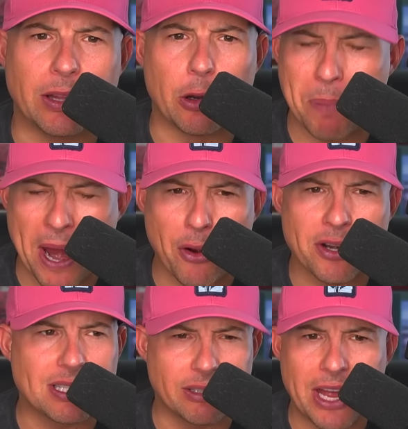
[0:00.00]

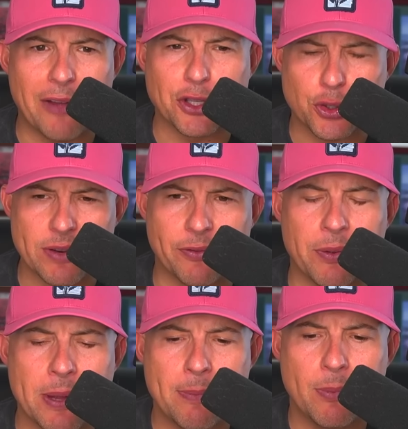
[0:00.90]
parents live down the street from
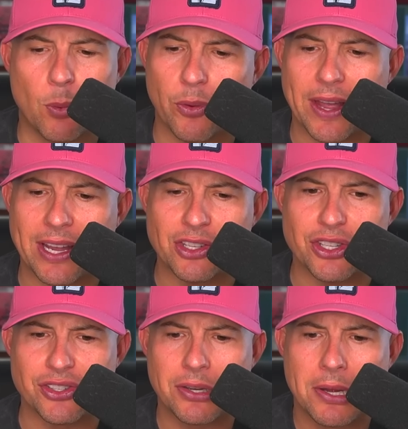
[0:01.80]
them where they can just